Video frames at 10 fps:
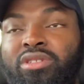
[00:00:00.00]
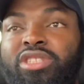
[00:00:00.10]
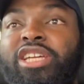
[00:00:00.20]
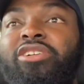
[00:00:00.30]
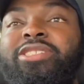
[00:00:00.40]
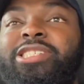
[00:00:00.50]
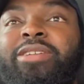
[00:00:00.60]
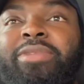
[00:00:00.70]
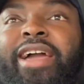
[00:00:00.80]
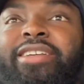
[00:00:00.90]
they don't
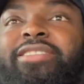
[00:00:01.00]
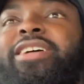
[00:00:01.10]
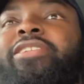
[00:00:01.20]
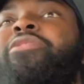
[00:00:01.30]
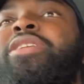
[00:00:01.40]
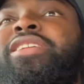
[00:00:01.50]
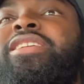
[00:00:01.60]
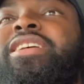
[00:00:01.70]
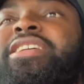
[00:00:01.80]
seem like they really